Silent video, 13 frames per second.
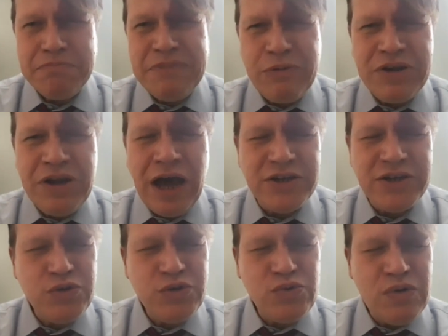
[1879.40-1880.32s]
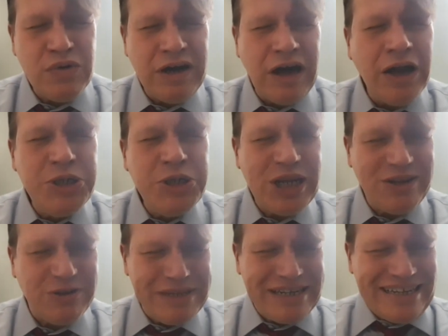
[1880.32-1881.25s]
they would not do
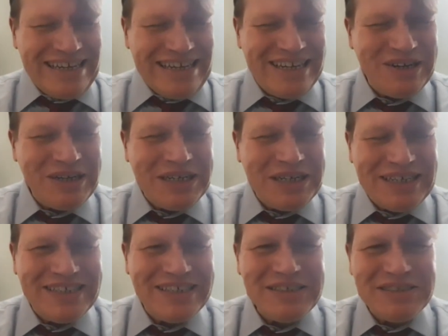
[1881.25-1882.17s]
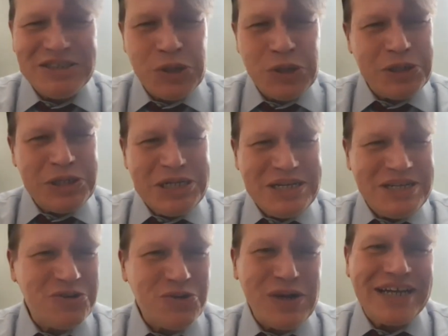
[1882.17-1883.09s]
ungentlemanly,
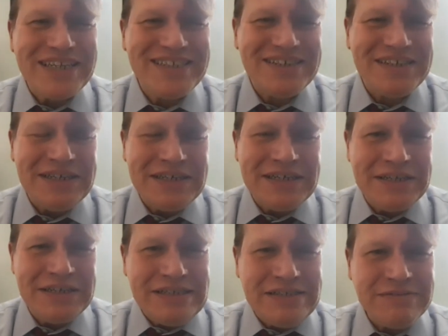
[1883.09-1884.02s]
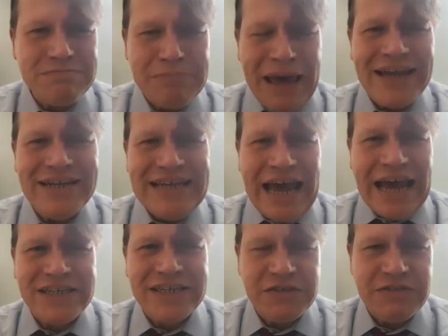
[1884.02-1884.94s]
dirty tricks, bad
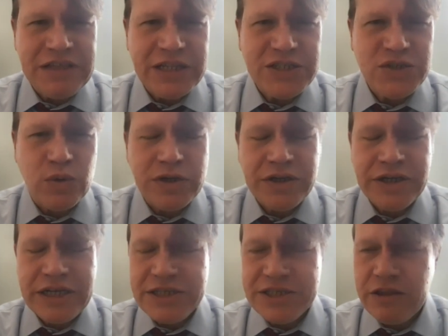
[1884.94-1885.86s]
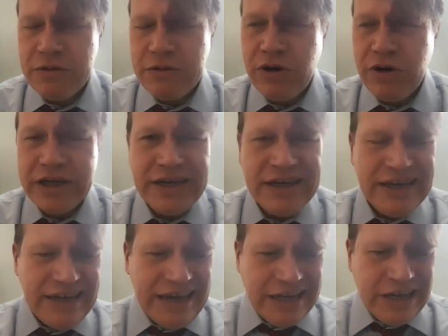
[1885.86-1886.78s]
tactics of that sort against the other party.
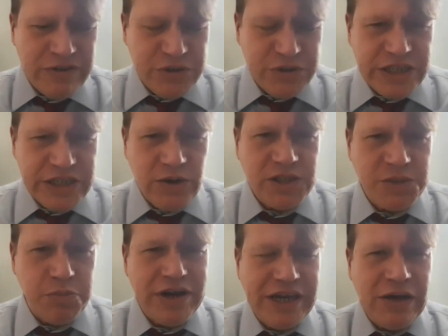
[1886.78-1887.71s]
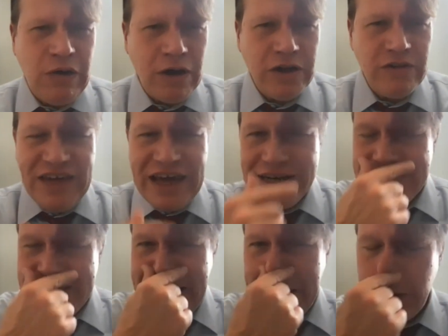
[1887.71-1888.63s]
And Gingrich really starts breaking all of
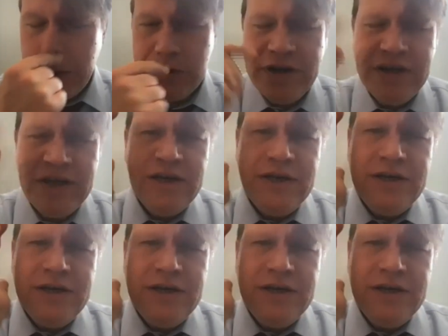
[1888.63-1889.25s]
that down.